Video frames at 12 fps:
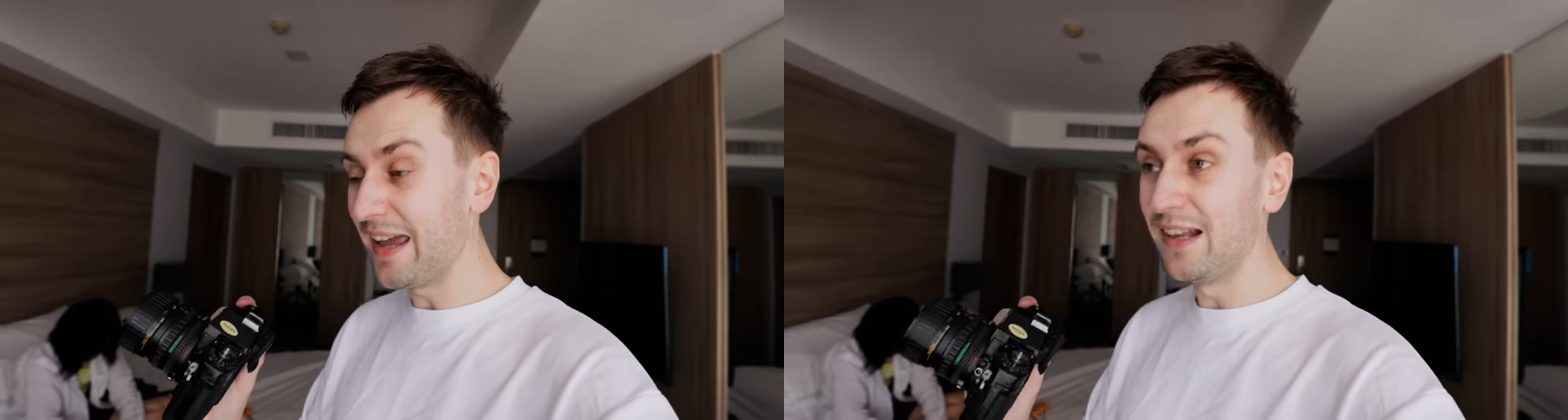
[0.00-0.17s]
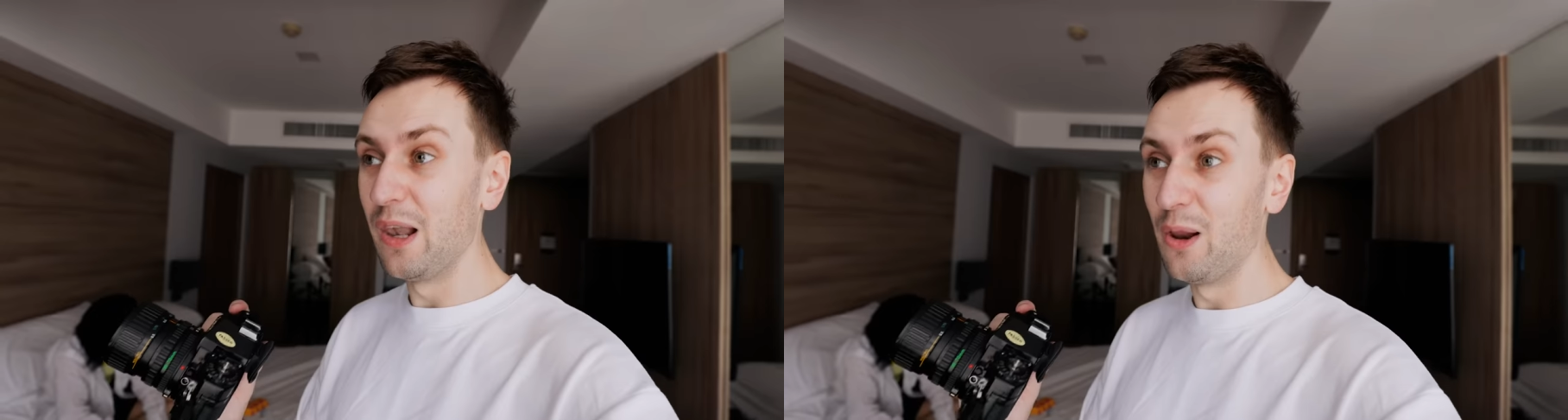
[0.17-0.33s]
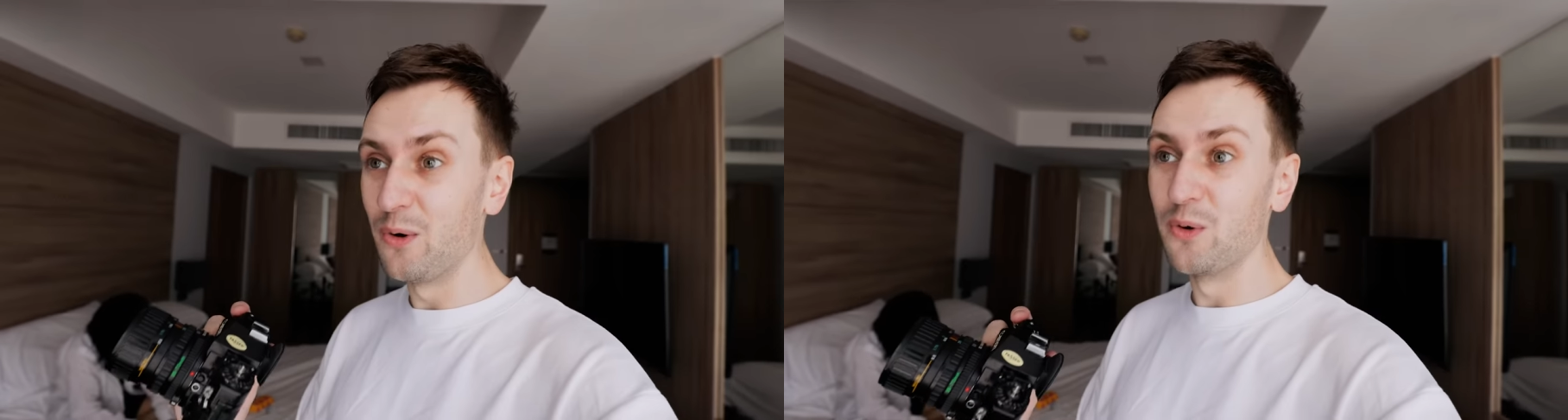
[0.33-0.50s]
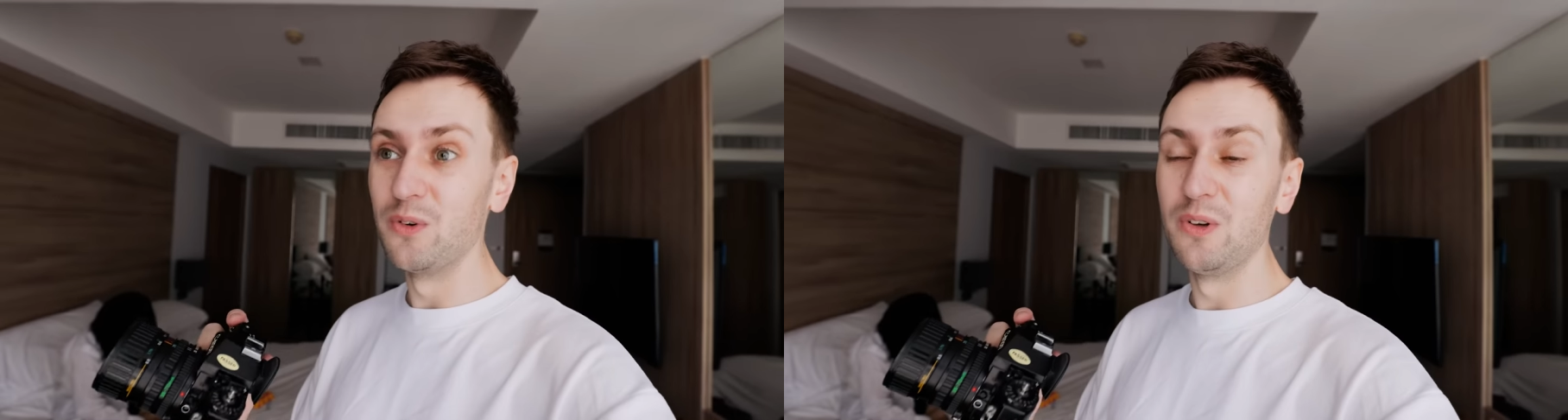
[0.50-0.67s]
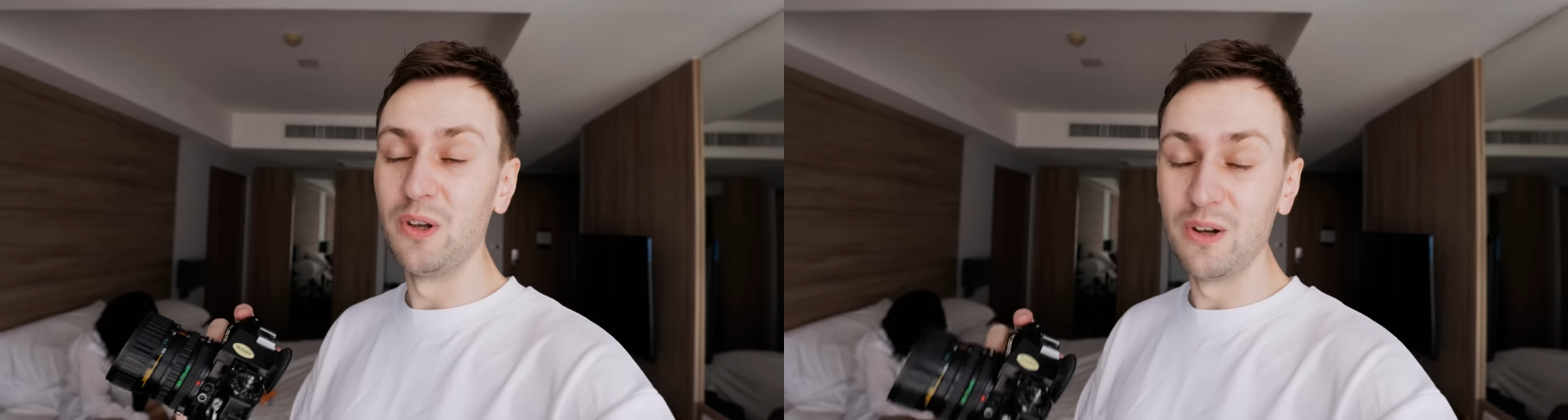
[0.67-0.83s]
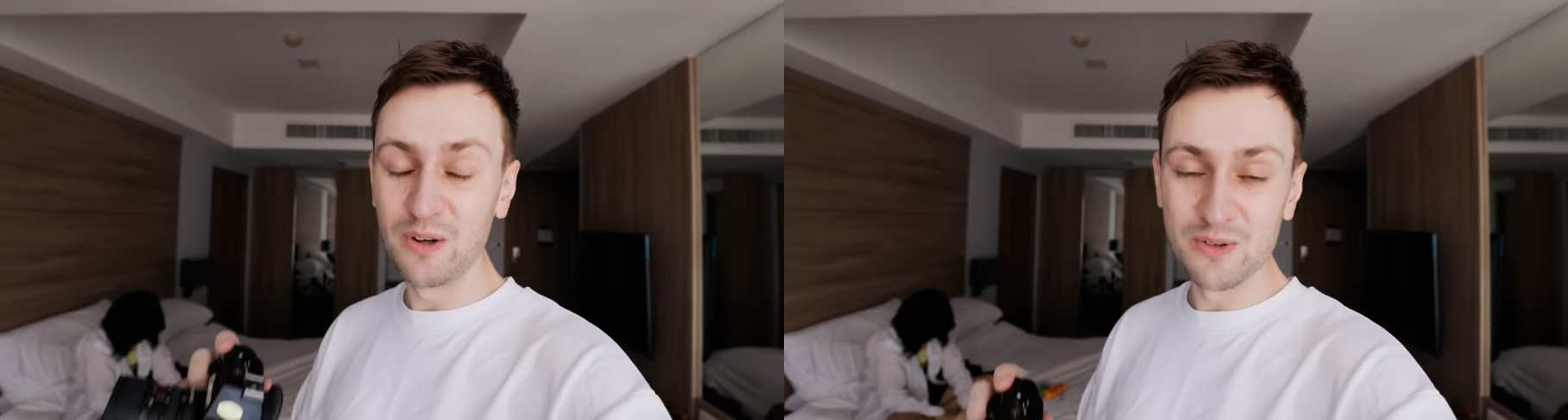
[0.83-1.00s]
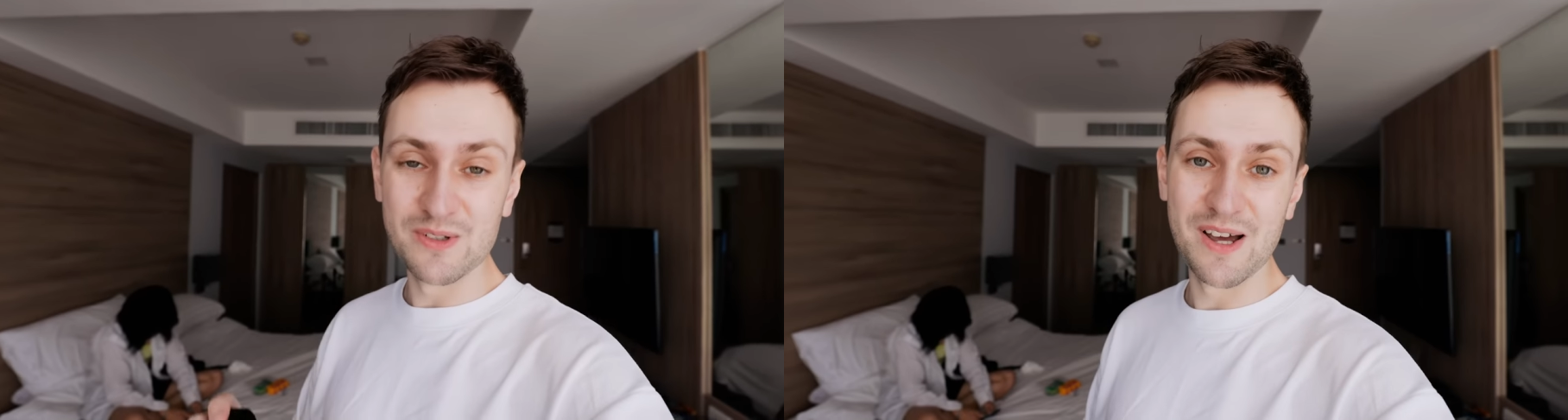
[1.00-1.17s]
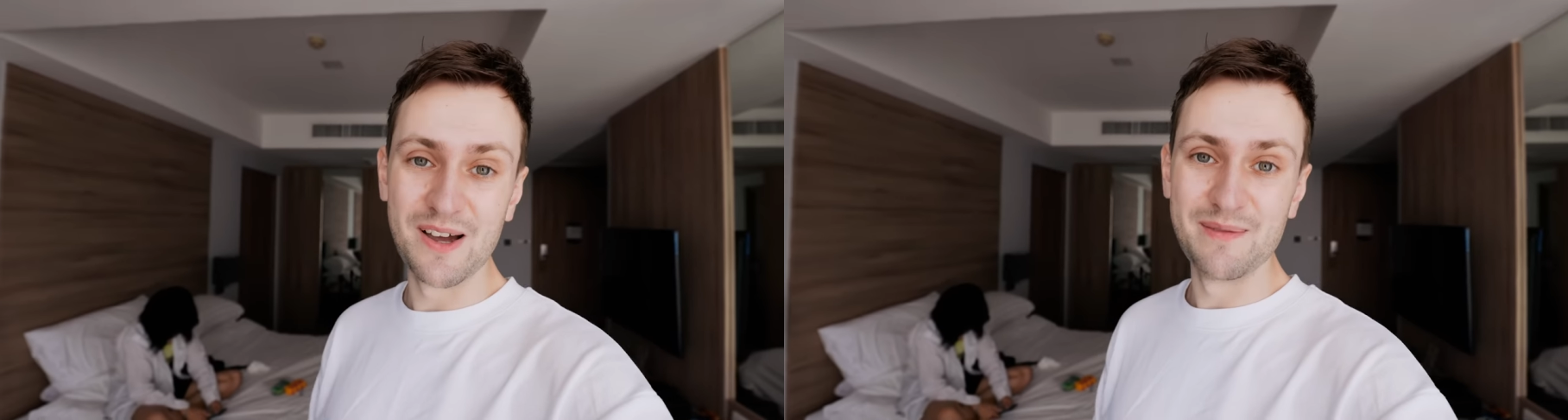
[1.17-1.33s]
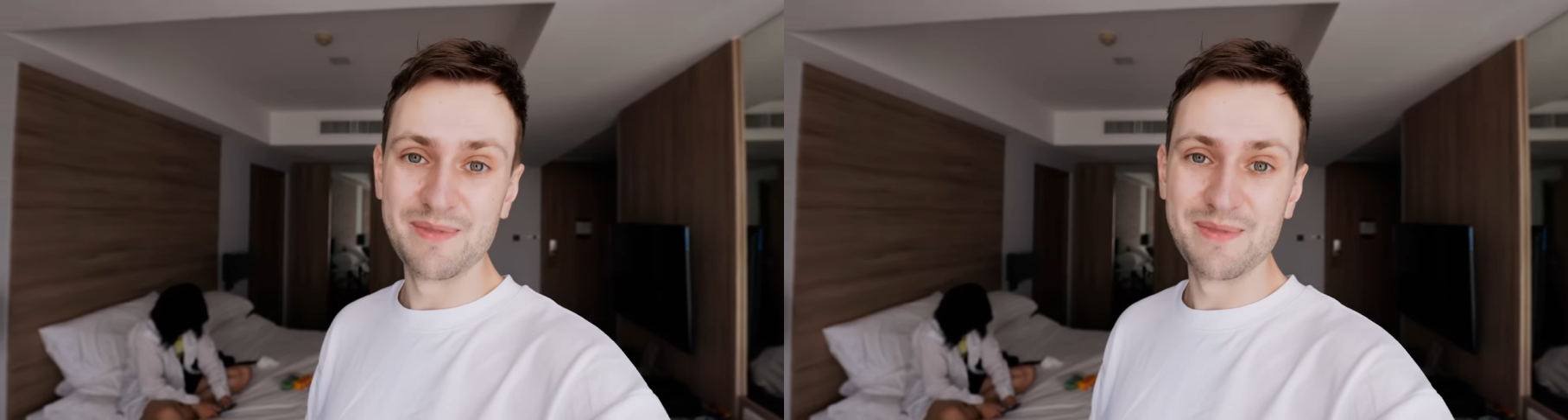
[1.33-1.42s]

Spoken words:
long time